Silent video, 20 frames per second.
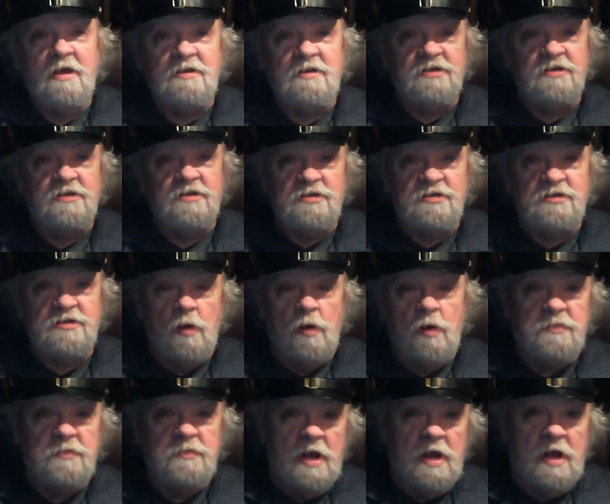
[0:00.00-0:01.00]
just to show
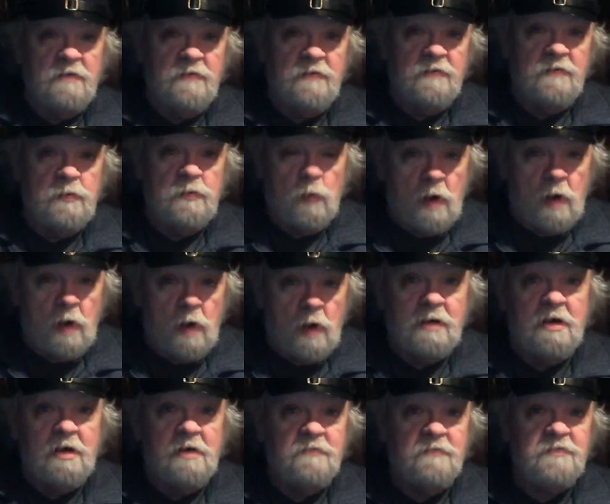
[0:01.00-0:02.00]
them Delavan where I
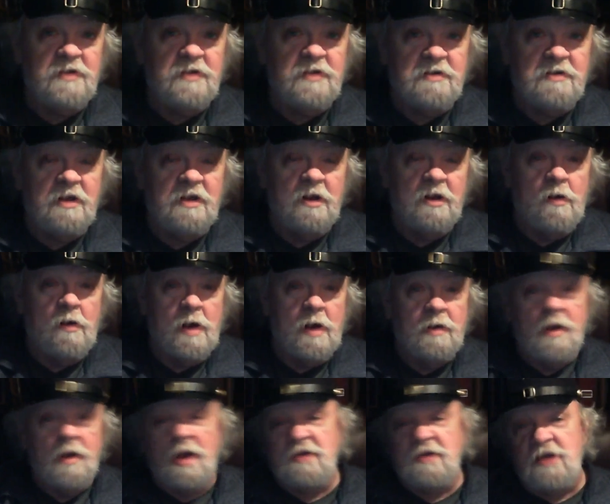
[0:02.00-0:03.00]
lived. And,
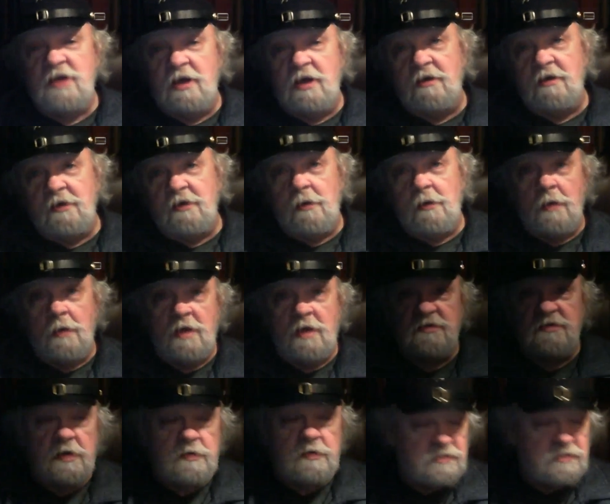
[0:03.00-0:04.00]
I check on the old
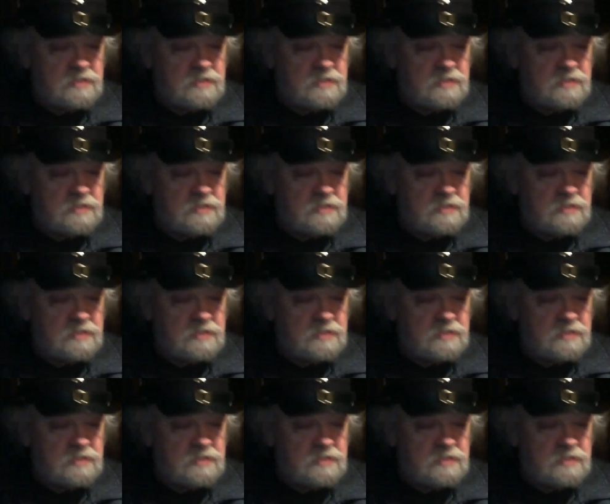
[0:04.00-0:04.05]
house I used